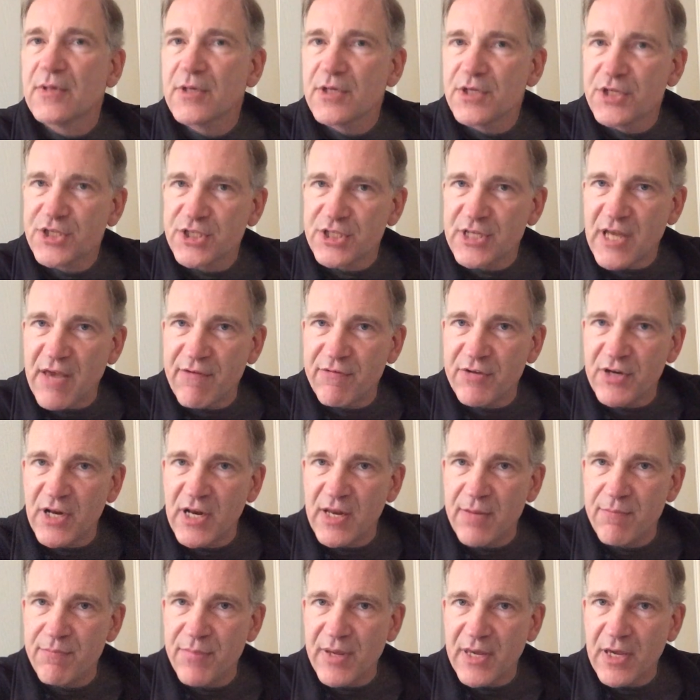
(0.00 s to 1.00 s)
7
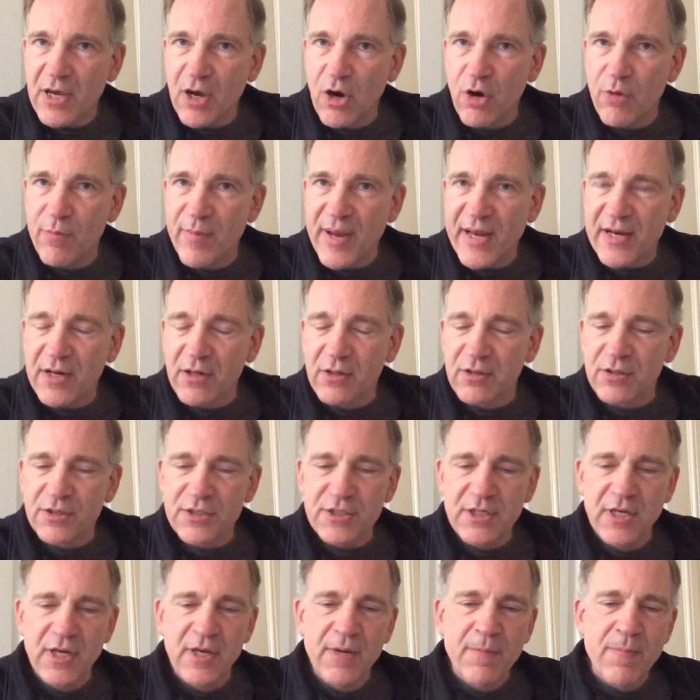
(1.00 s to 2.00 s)
Olympic gold
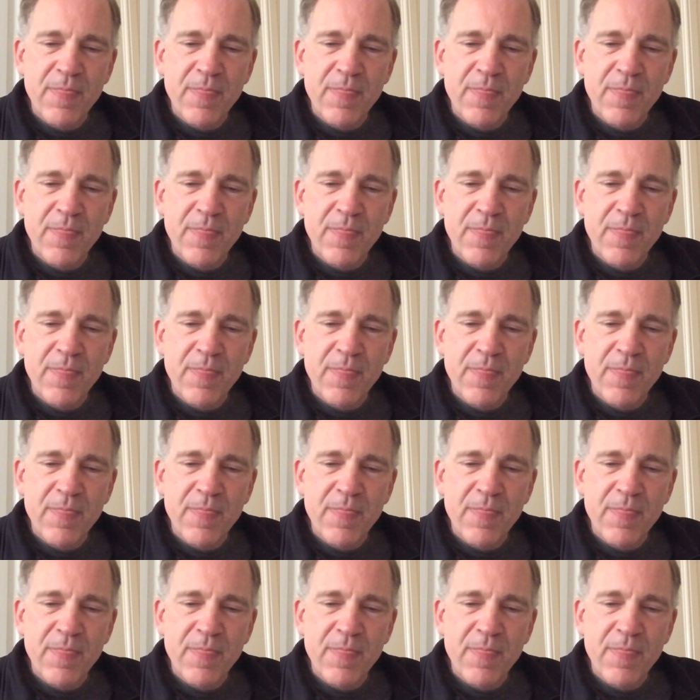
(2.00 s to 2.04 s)
medals.